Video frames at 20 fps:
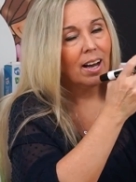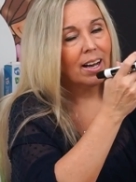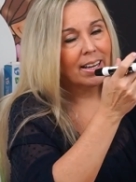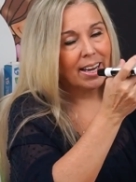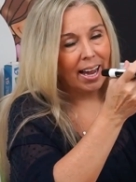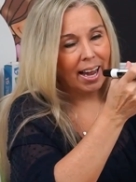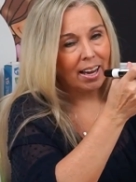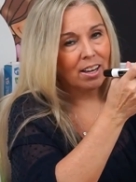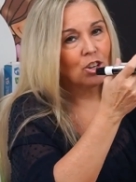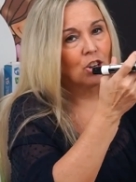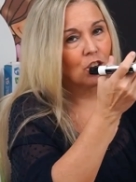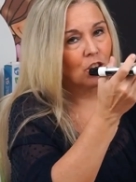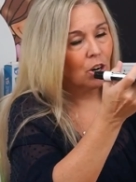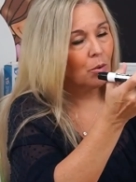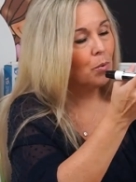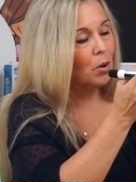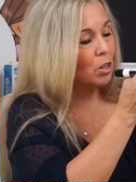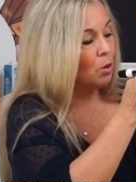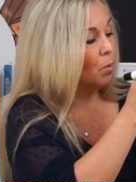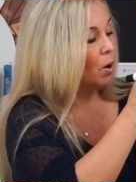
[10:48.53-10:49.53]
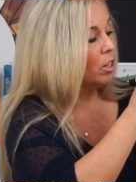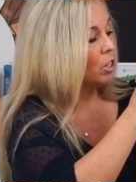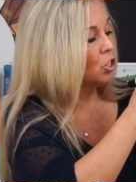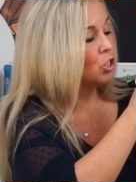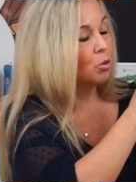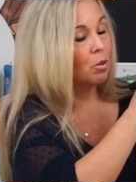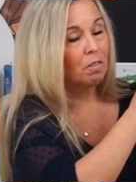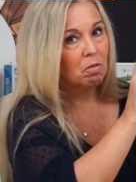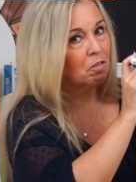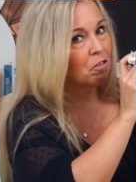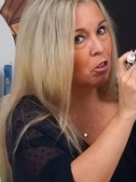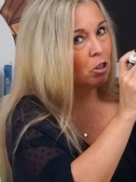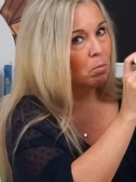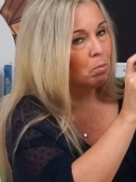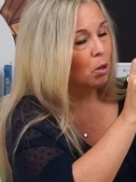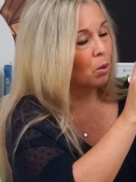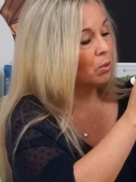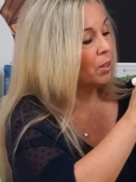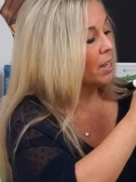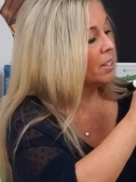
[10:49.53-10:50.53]
Again, you're going to want to do a
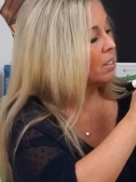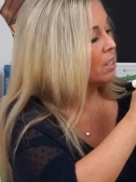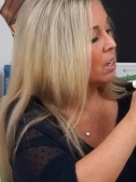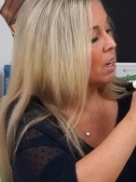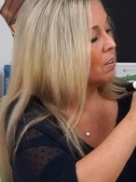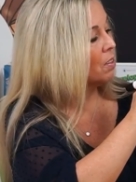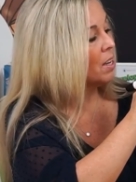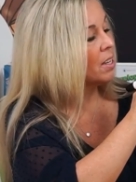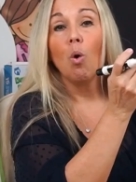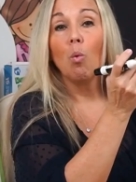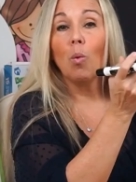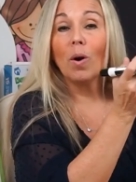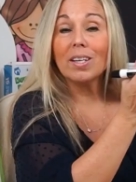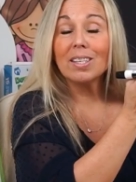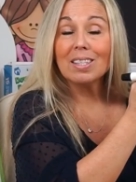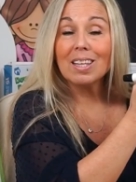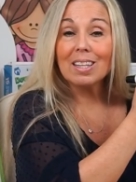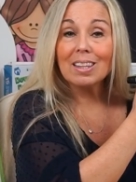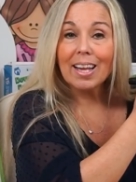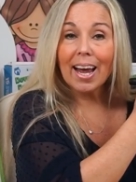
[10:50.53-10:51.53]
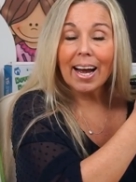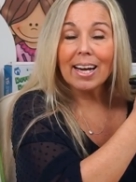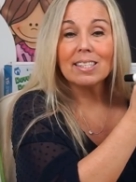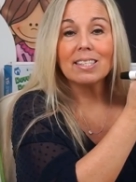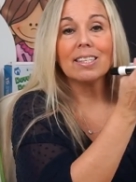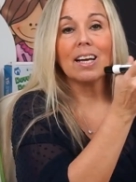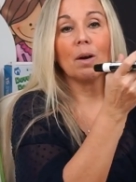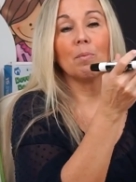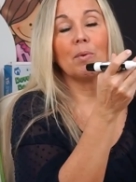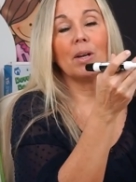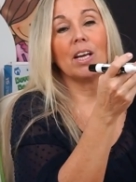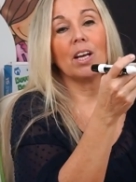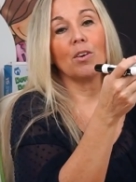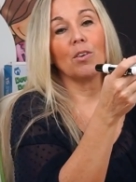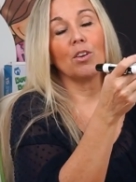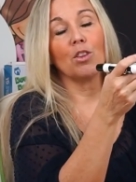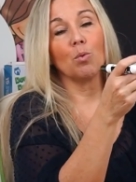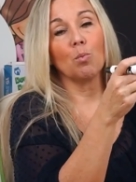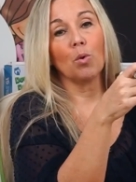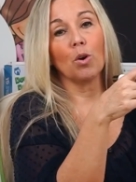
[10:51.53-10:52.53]
full-blown lesson on this. What's the last sound we hear
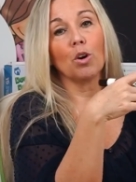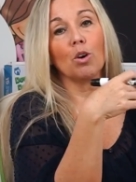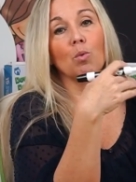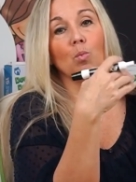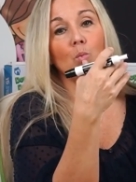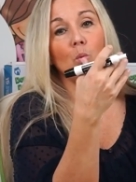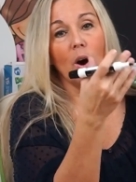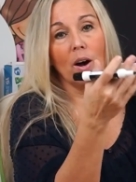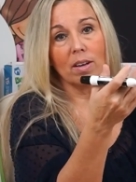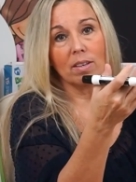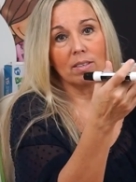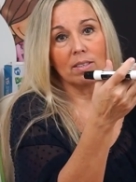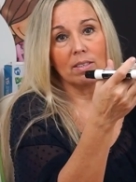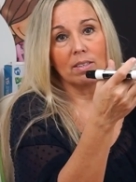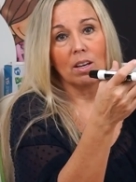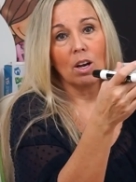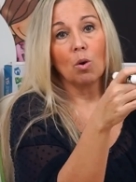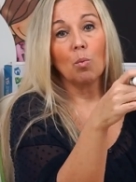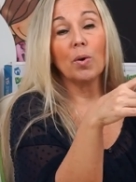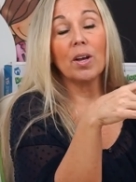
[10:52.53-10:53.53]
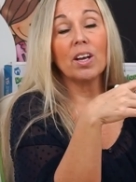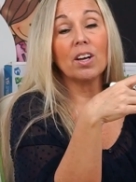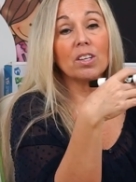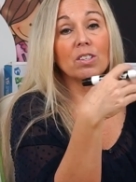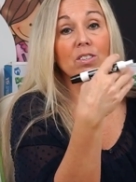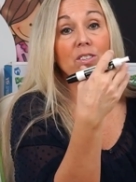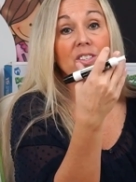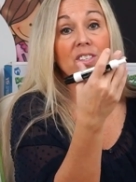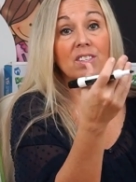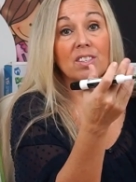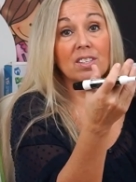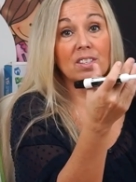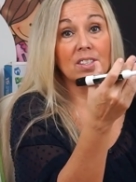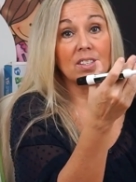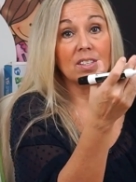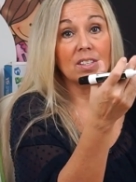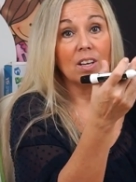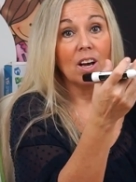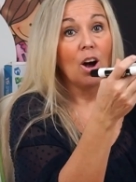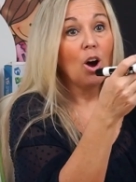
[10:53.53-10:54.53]
in the word was? We hear Z.